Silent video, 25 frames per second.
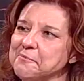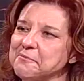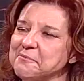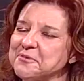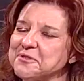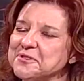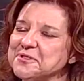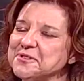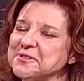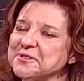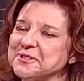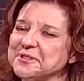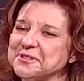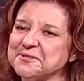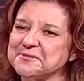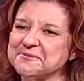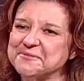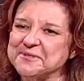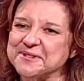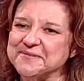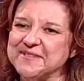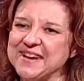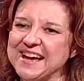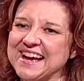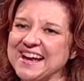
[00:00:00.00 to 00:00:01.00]
producer,
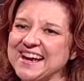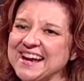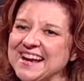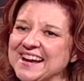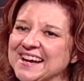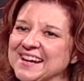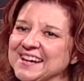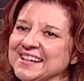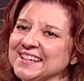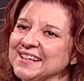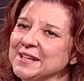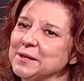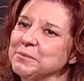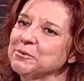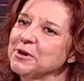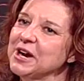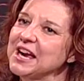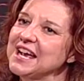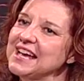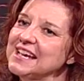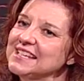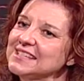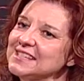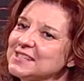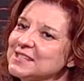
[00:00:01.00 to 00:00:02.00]
Wube
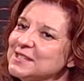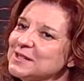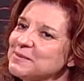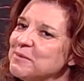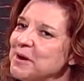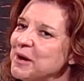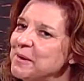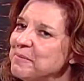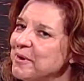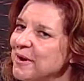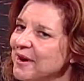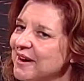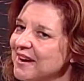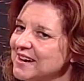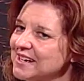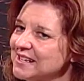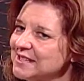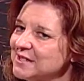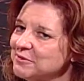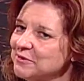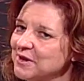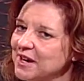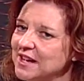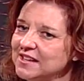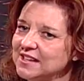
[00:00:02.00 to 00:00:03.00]
Gabre, has a small part
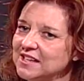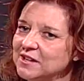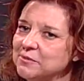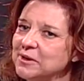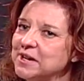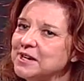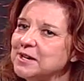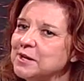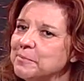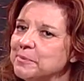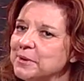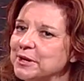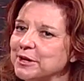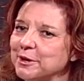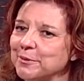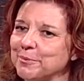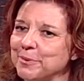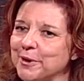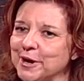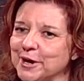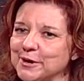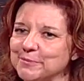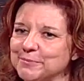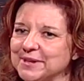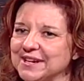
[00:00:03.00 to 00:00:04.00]
as well. He wanted a bigger
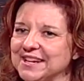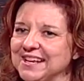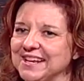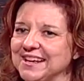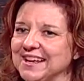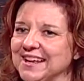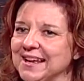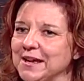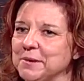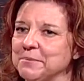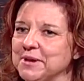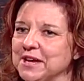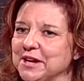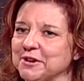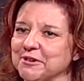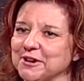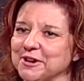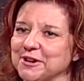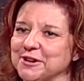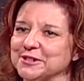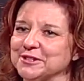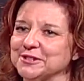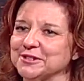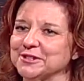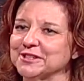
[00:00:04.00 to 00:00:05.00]
part, but he can't make
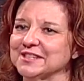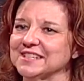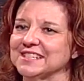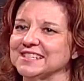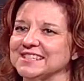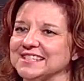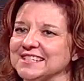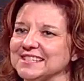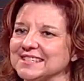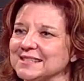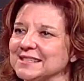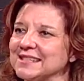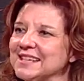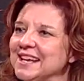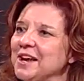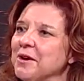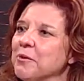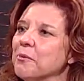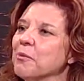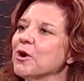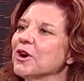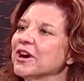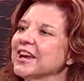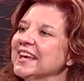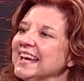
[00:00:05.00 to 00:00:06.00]
rehearsals because he's
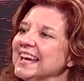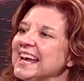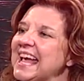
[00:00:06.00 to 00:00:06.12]
working.